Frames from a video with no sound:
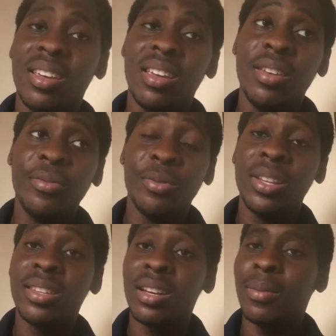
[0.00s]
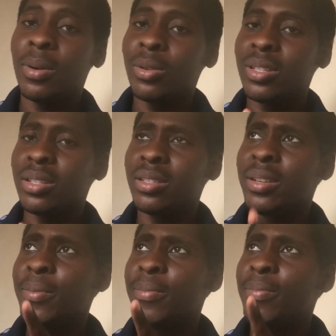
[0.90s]
If you really think about it,
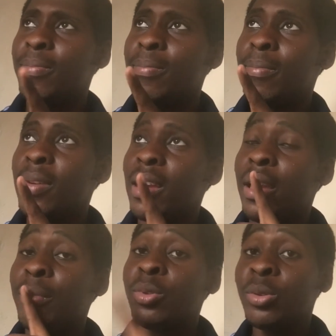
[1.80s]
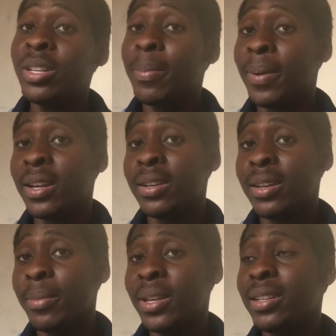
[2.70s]
during the pandemic,